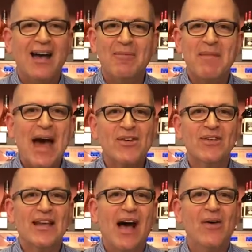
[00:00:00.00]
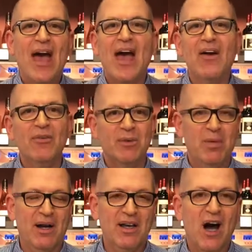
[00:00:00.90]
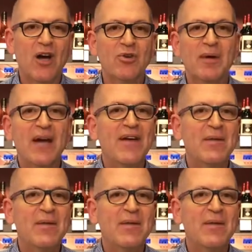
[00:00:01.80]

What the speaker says: Imagine now everybody, I've